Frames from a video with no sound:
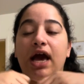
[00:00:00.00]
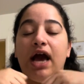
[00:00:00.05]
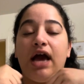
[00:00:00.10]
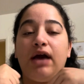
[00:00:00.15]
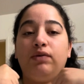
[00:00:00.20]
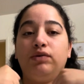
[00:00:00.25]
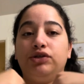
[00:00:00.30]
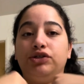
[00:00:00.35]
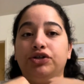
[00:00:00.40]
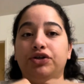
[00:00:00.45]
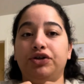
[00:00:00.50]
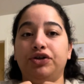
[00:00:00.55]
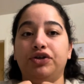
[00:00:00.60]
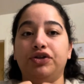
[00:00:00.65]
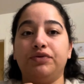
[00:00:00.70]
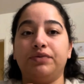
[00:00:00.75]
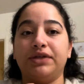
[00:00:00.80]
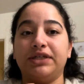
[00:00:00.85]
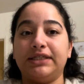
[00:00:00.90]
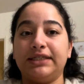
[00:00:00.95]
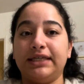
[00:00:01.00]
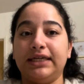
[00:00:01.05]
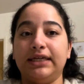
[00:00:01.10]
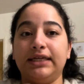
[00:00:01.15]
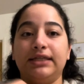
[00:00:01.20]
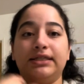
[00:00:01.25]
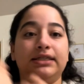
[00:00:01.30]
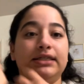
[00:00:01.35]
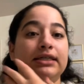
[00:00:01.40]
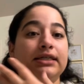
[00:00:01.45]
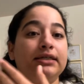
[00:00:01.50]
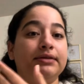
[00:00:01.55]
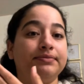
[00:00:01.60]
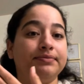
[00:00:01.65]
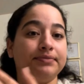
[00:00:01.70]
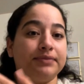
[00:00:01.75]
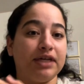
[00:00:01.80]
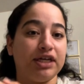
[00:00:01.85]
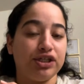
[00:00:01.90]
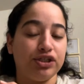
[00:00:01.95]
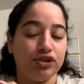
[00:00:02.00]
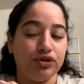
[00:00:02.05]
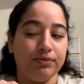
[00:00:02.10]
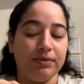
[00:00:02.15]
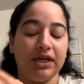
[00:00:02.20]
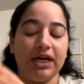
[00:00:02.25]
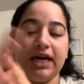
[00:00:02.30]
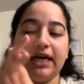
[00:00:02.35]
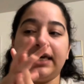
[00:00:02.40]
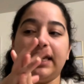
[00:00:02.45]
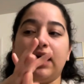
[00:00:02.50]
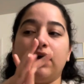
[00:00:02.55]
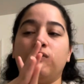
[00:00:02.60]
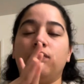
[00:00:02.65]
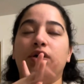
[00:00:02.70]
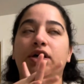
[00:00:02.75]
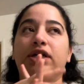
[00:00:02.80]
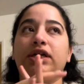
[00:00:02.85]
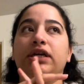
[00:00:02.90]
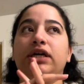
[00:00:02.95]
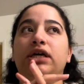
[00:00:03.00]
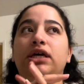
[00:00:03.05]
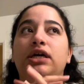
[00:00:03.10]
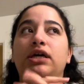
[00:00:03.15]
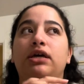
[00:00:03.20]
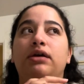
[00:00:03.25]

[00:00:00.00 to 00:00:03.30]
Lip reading: I will show you the receipt, assuming I get one,